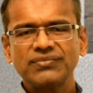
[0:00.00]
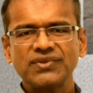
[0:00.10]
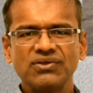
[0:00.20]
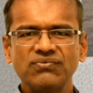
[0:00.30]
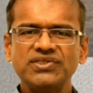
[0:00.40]

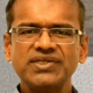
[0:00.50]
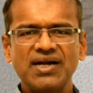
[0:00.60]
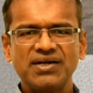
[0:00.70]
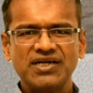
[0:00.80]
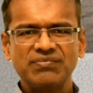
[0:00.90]
we
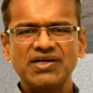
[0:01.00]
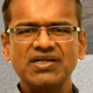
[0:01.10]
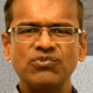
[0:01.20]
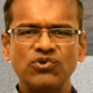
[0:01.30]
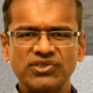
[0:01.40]
start treatment.
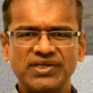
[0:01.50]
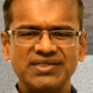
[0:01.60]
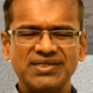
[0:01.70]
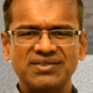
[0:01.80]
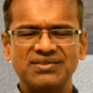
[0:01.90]
In most
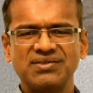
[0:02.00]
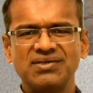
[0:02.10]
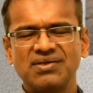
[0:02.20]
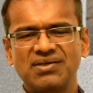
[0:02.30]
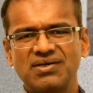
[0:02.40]
cases,
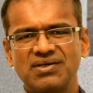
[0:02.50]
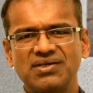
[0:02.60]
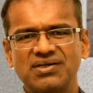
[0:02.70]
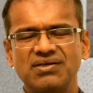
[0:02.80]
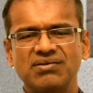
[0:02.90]

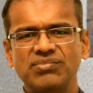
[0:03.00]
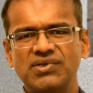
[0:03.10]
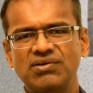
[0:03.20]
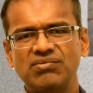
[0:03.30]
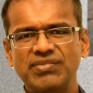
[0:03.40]
the
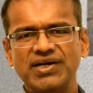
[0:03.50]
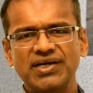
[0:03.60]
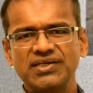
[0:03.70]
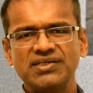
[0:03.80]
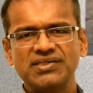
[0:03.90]

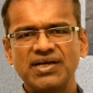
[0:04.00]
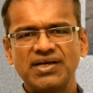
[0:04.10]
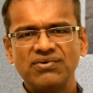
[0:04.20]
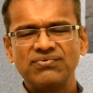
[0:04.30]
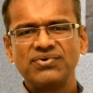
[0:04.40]
medications are
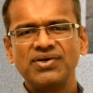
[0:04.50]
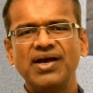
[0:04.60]
enough,